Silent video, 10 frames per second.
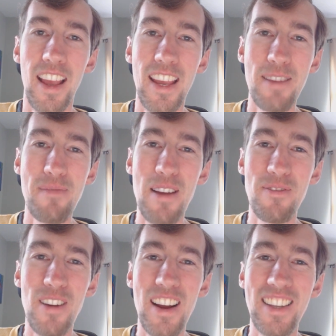Hey, my
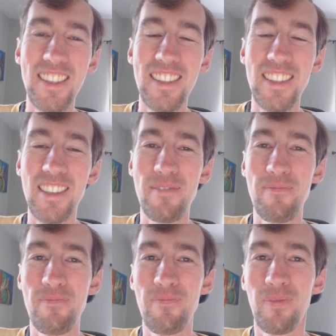friends.
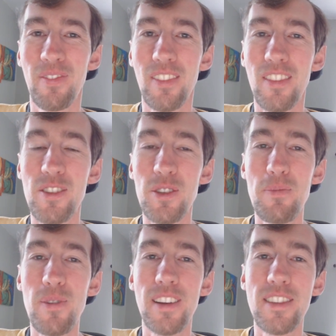
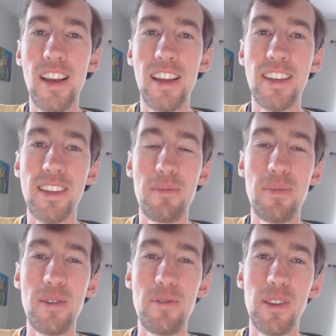Super excited to
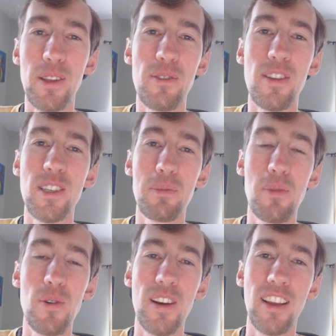be with you this
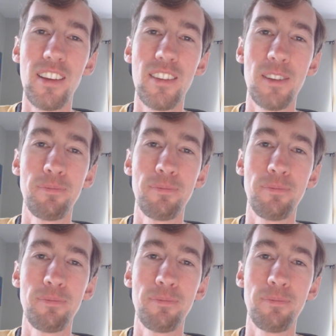morning.